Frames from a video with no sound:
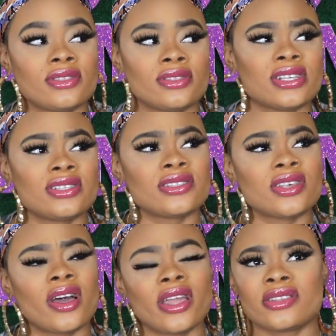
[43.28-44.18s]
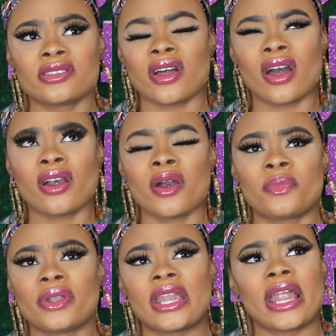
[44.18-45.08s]
This is a
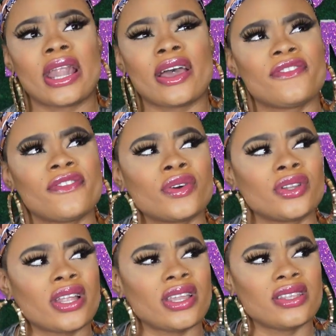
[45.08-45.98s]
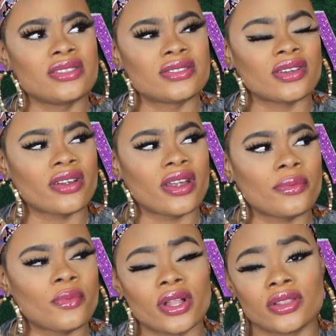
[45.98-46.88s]
company that I found on
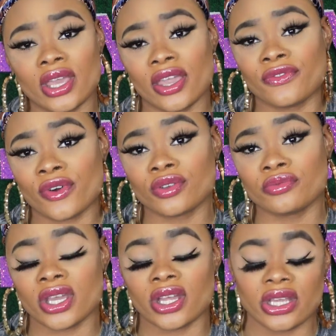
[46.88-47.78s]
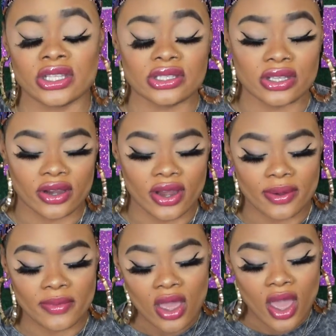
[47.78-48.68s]
Instagram. Well, they found me on
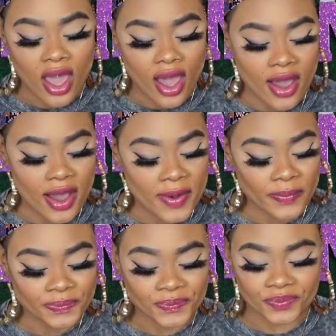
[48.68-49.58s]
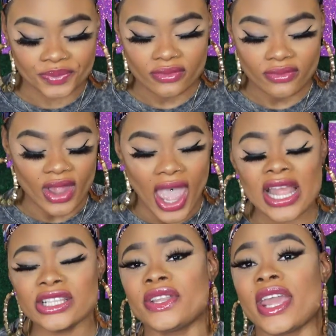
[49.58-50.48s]
Instagram.
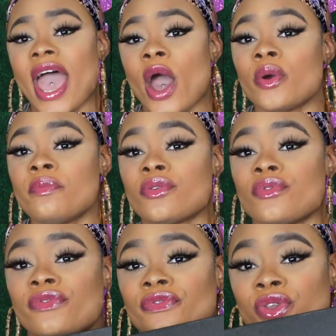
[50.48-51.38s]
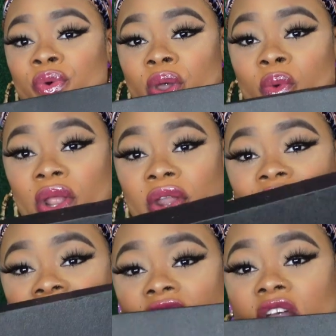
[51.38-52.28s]
And today I will be reviewing one
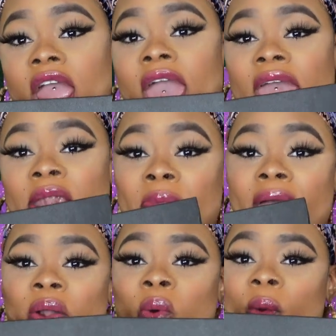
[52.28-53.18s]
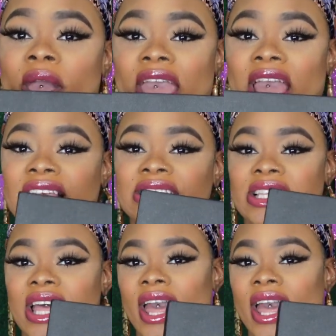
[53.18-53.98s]
of their headband wigs.